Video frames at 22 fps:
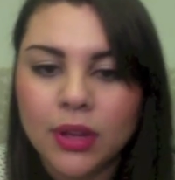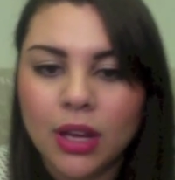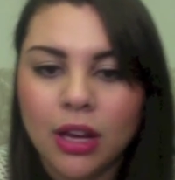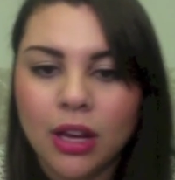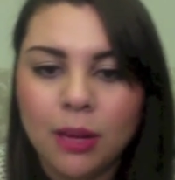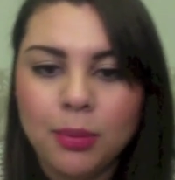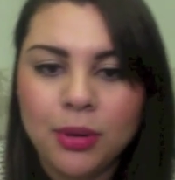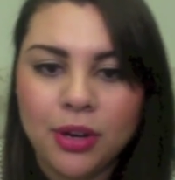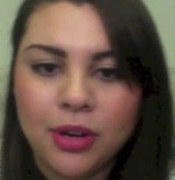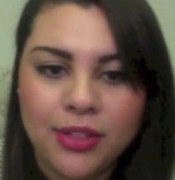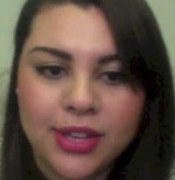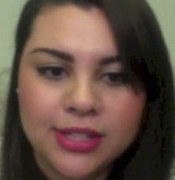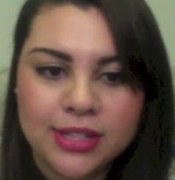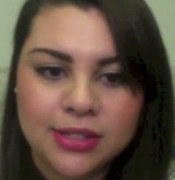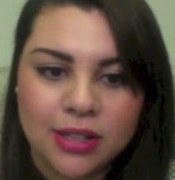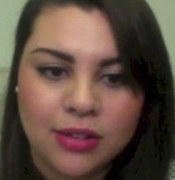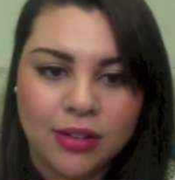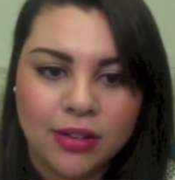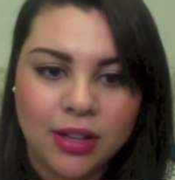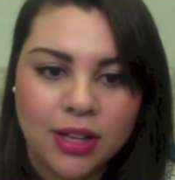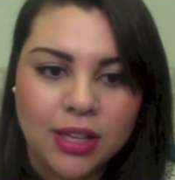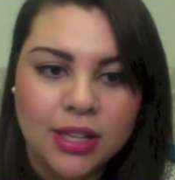I'll put it on this
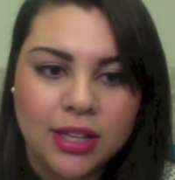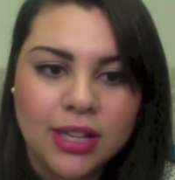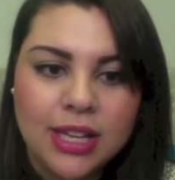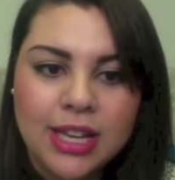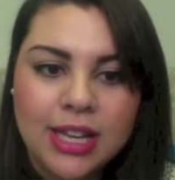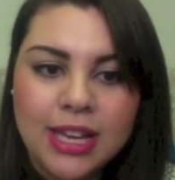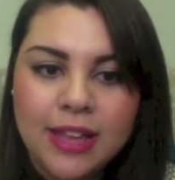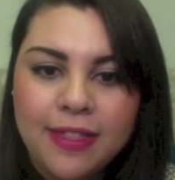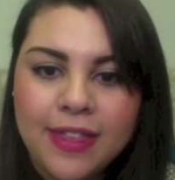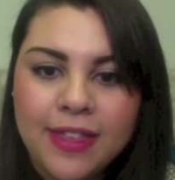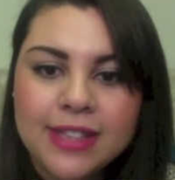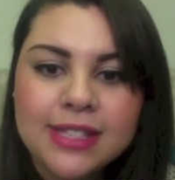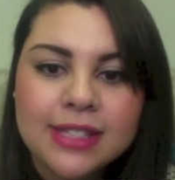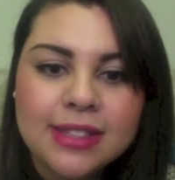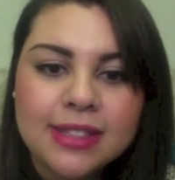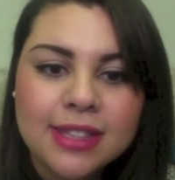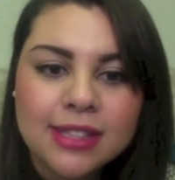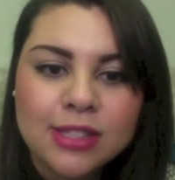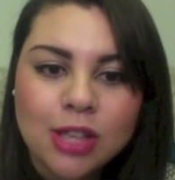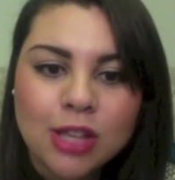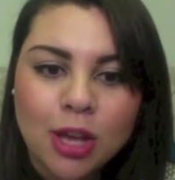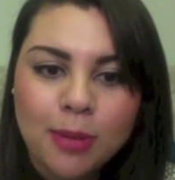side rather. This
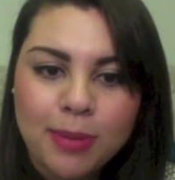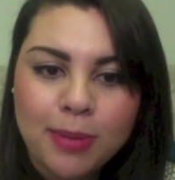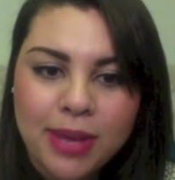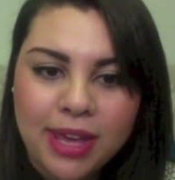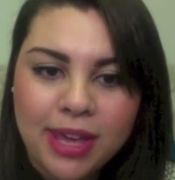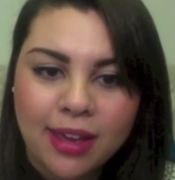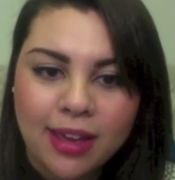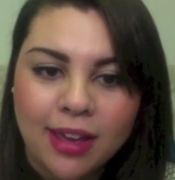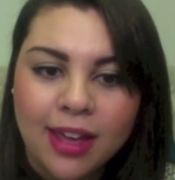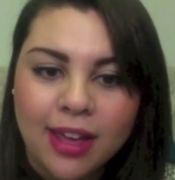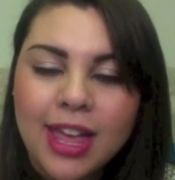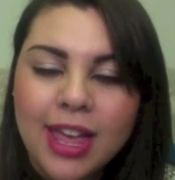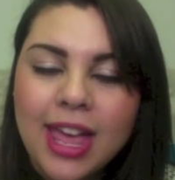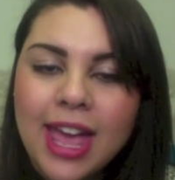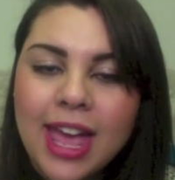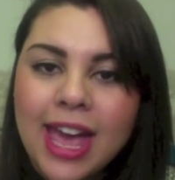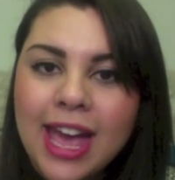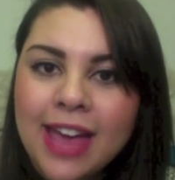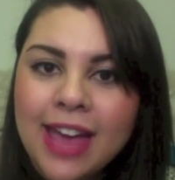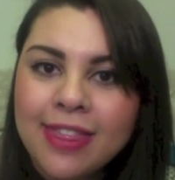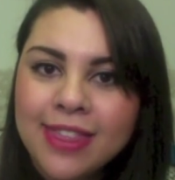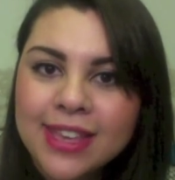is the soap here.
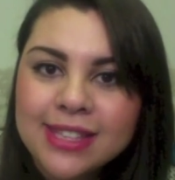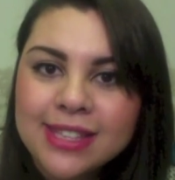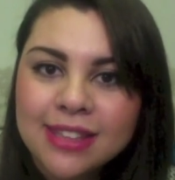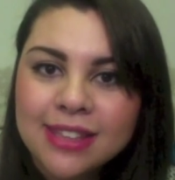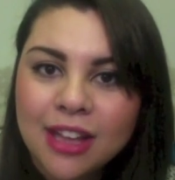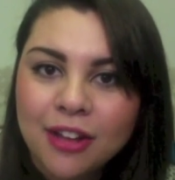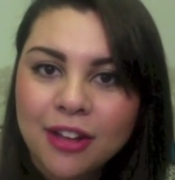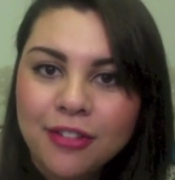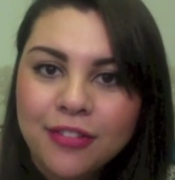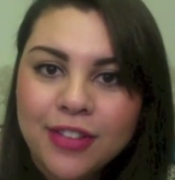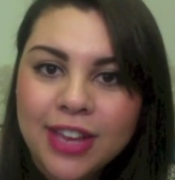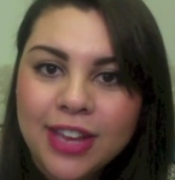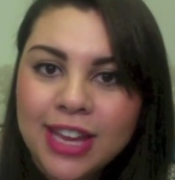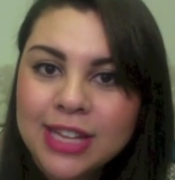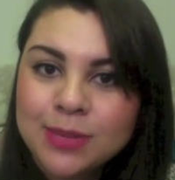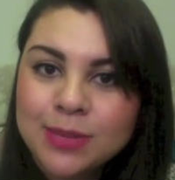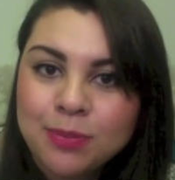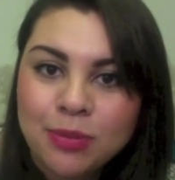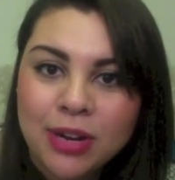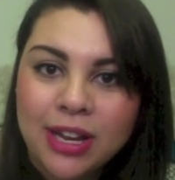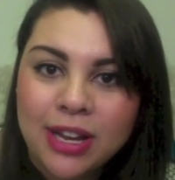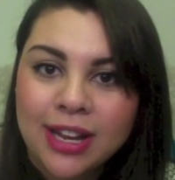And this stuff
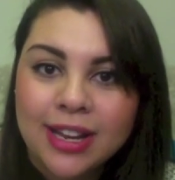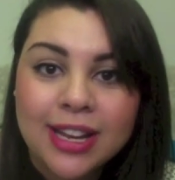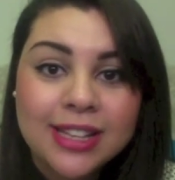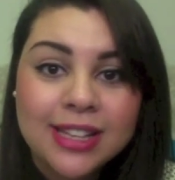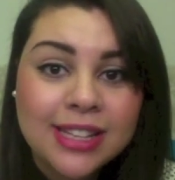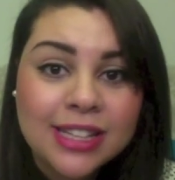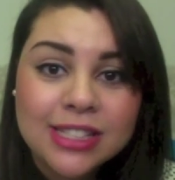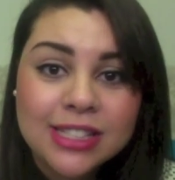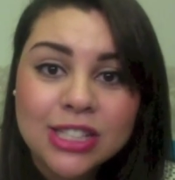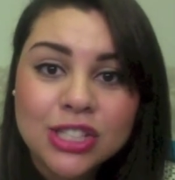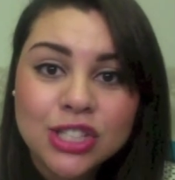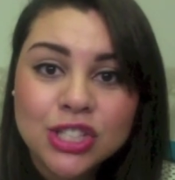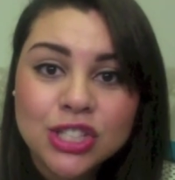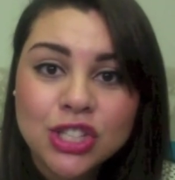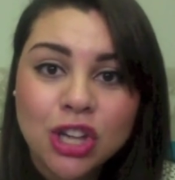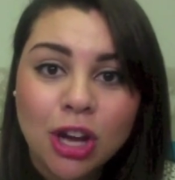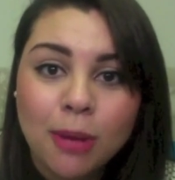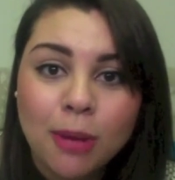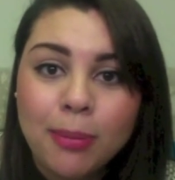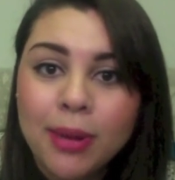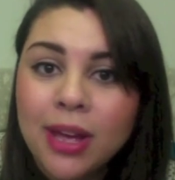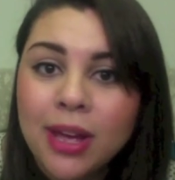is brilliant. It does its
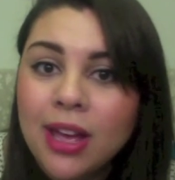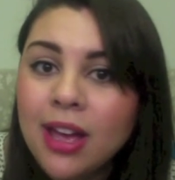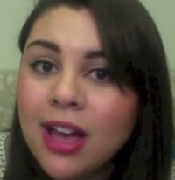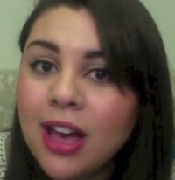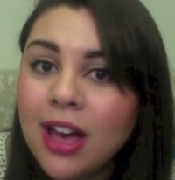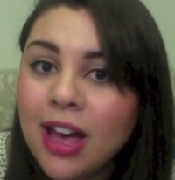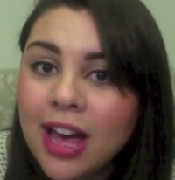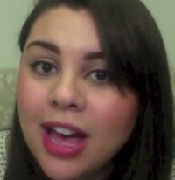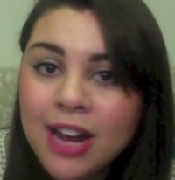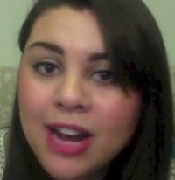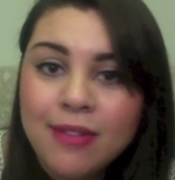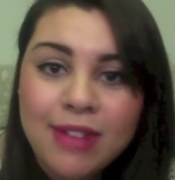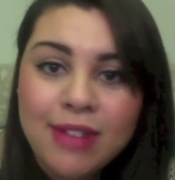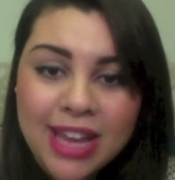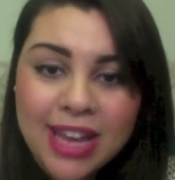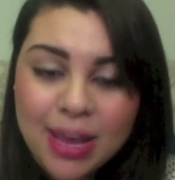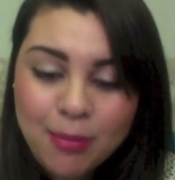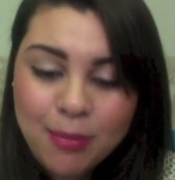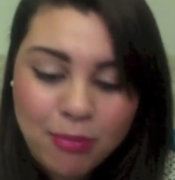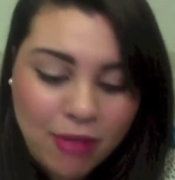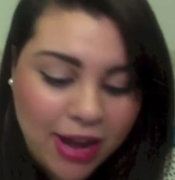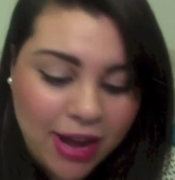job. I don't really
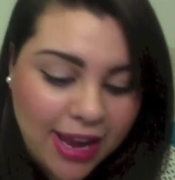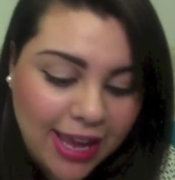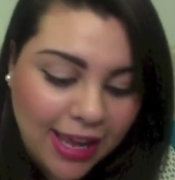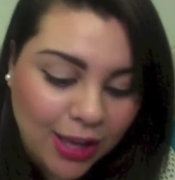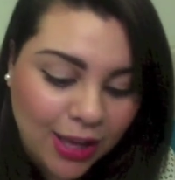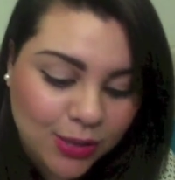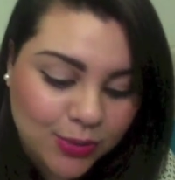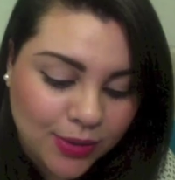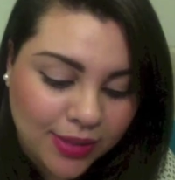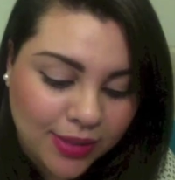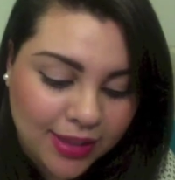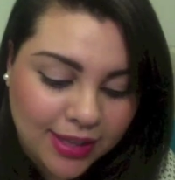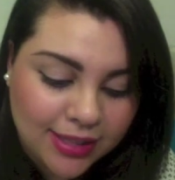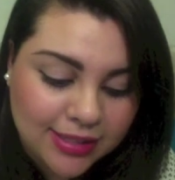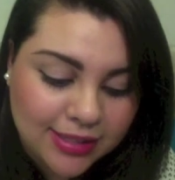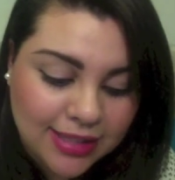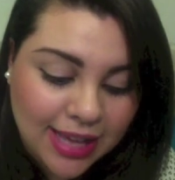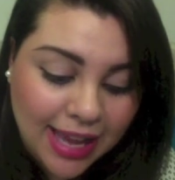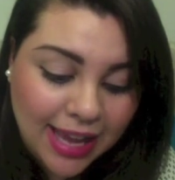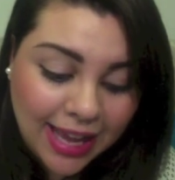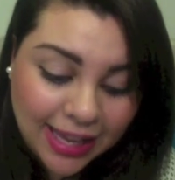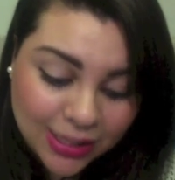get breakouts with
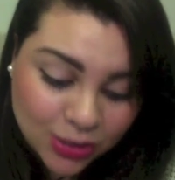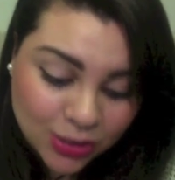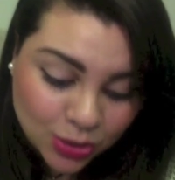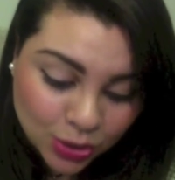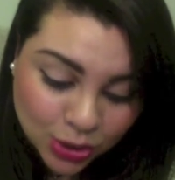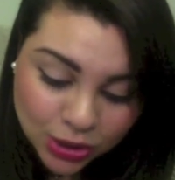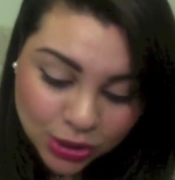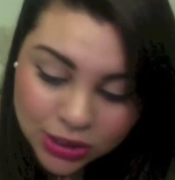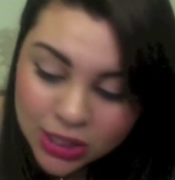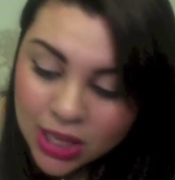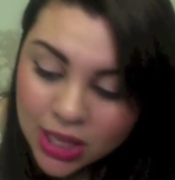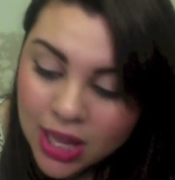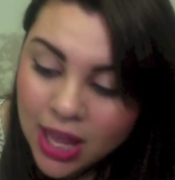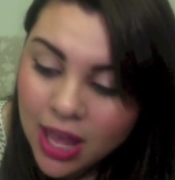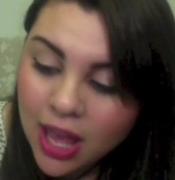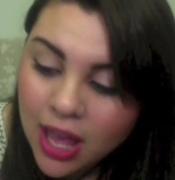this at all.